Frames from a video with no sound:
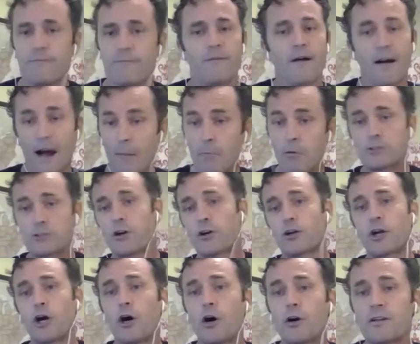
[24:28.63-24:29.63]
I'm going to
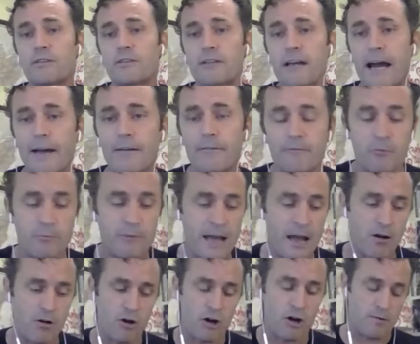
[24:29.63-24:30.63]
start calling it that from now on.